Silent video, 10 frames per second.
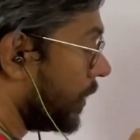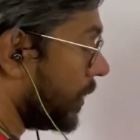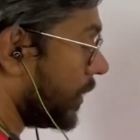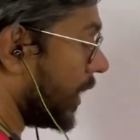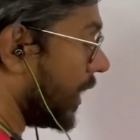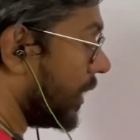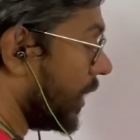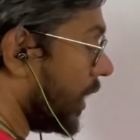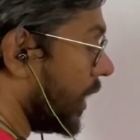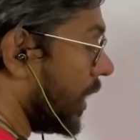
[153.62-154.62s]

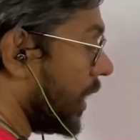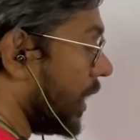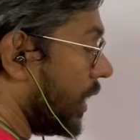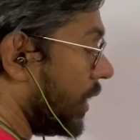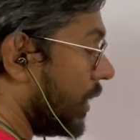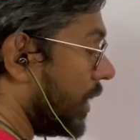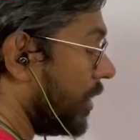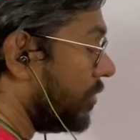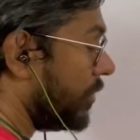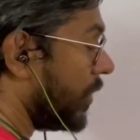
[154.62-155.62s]
Then
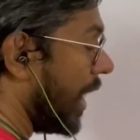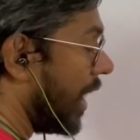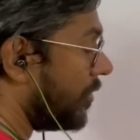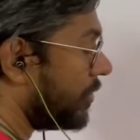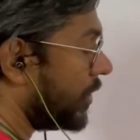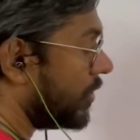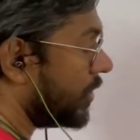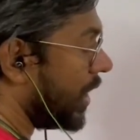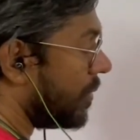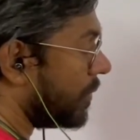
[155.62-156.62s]
if you have the
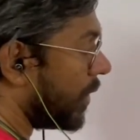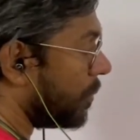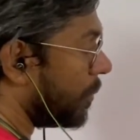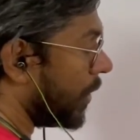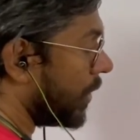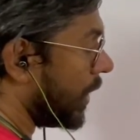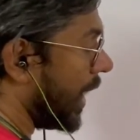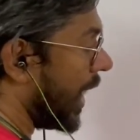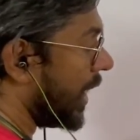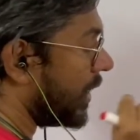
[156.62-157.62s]
same number
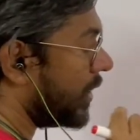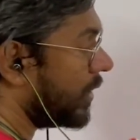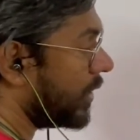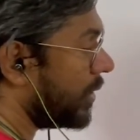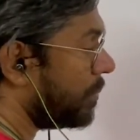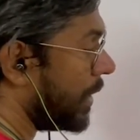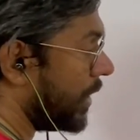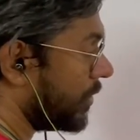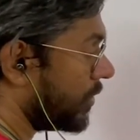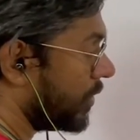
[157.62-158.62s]
and the
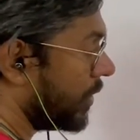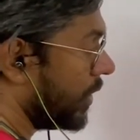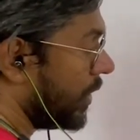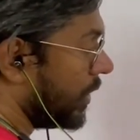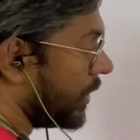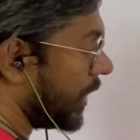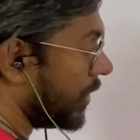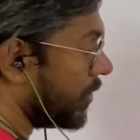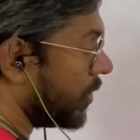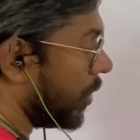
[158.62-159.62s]
base, that
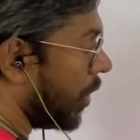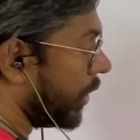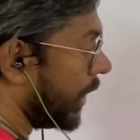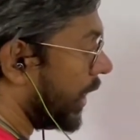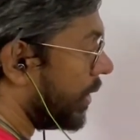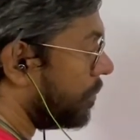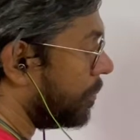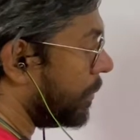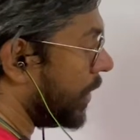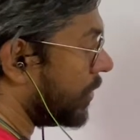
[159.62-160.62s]
is log
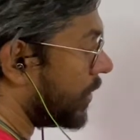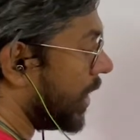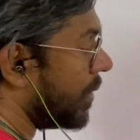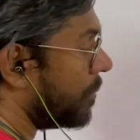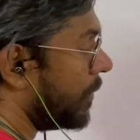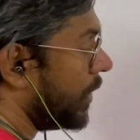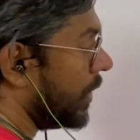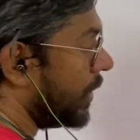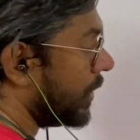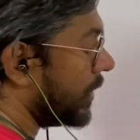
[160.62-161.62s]
m base
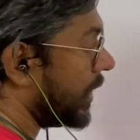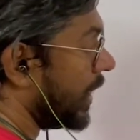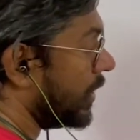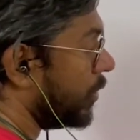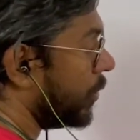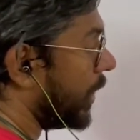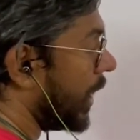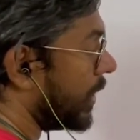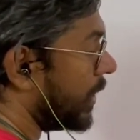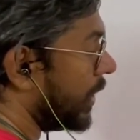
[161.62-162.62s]
m, then you
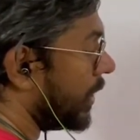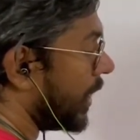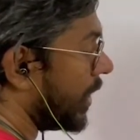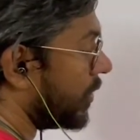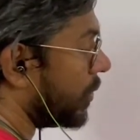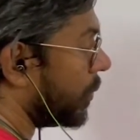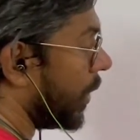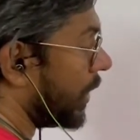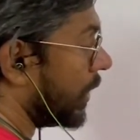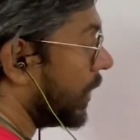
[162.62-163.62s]
get it as
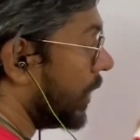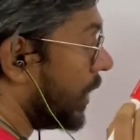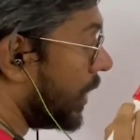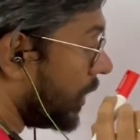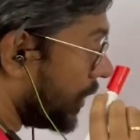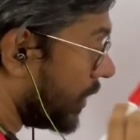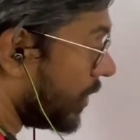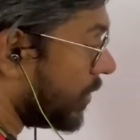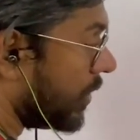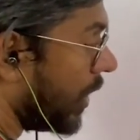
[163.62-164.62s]
1.
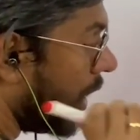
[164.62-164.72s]
This